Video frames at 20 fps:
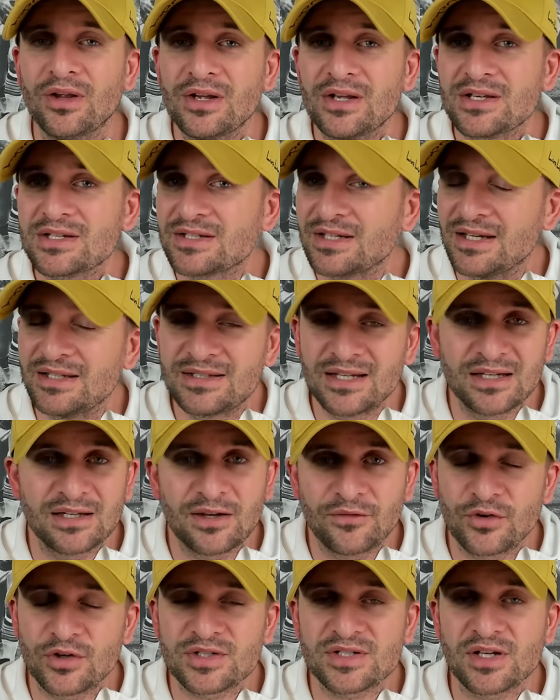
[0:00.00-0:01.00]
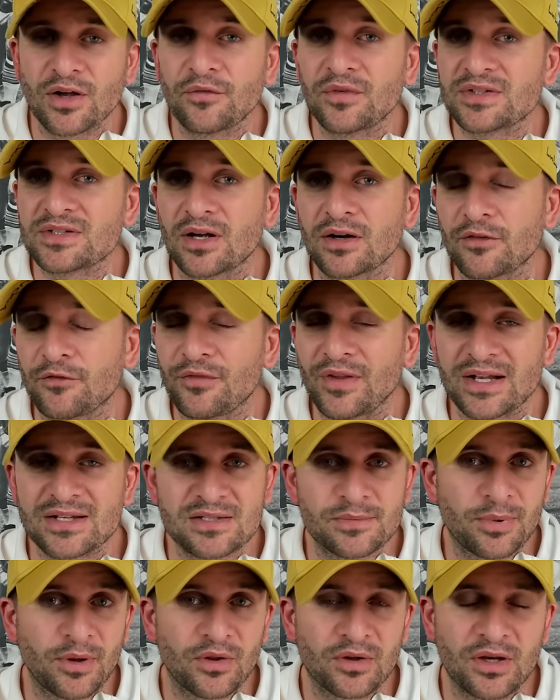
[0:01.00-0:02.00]
So you didn't give yourself a ton of
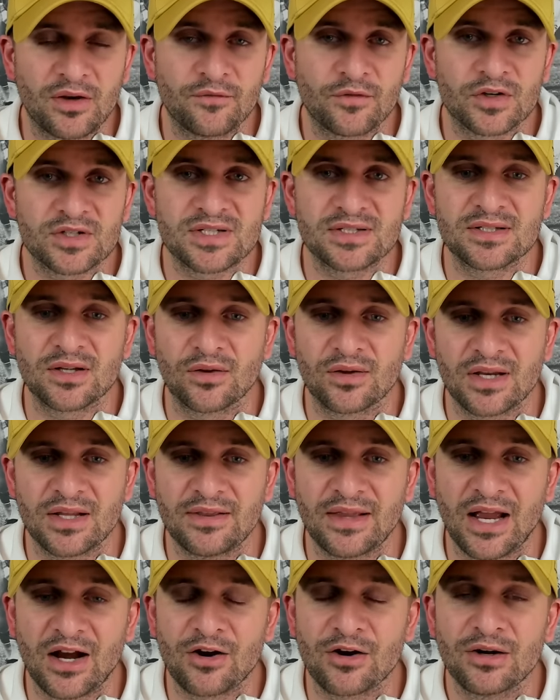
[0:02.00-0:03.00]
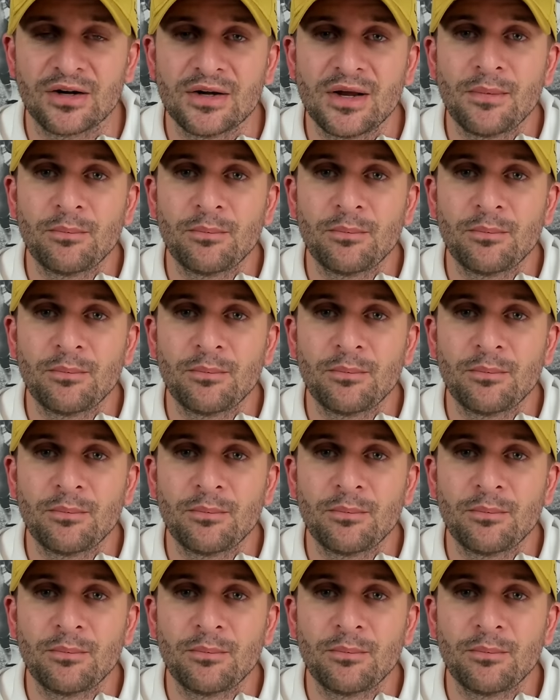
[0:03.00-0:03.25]
flexibility and versatility there,